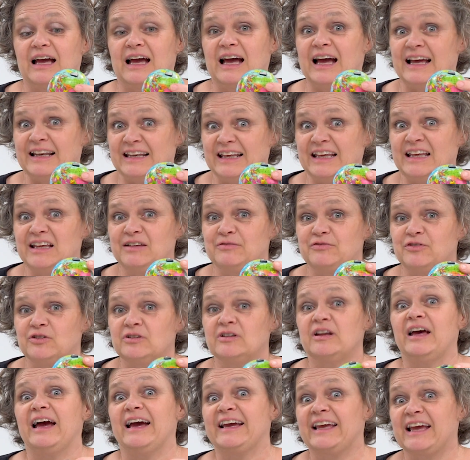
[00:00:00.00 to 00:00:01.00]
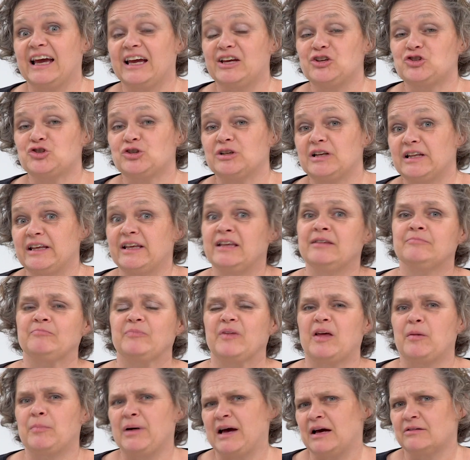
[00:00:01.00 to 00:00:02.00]
and even occasionally,
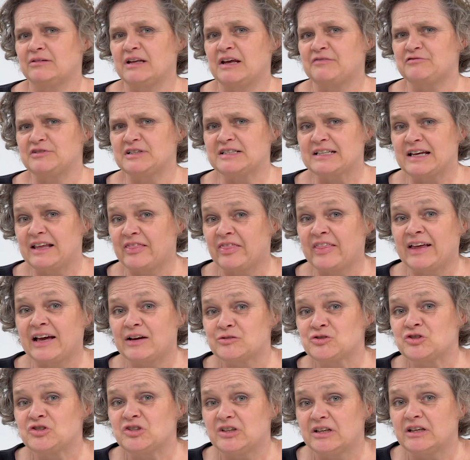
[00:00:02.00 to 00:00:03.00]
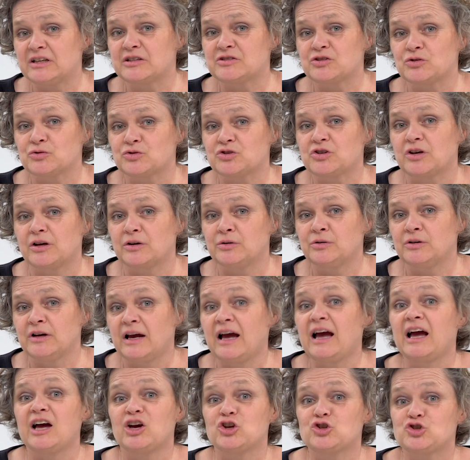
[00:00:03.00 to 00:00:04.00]
about every 10,000 years or so,
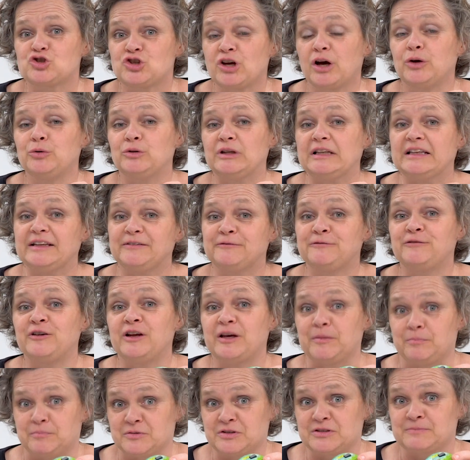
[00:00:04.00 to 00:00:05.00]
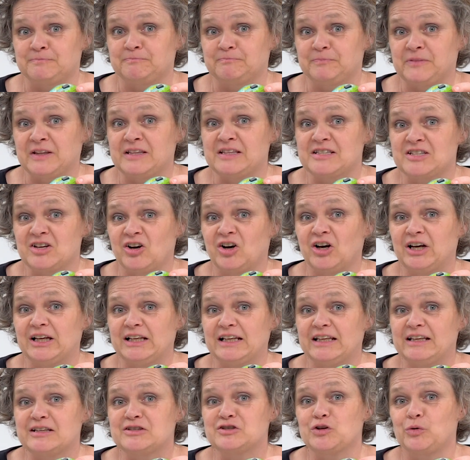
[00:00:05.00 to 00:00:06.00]
totally flips
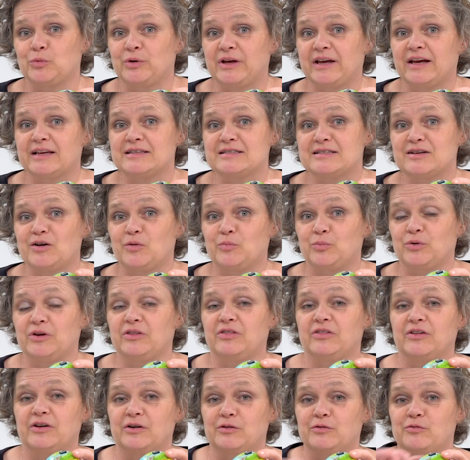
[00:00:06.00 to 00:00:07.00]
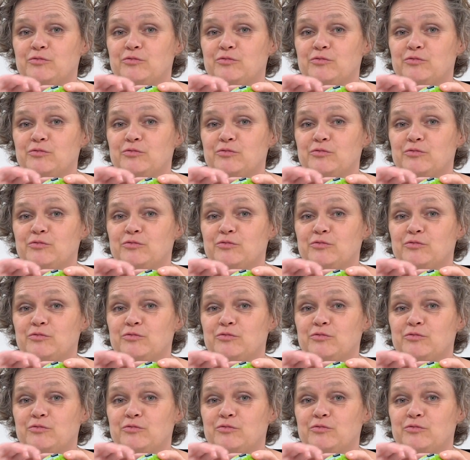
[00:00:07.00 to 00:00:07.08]
entirely, so we end up with the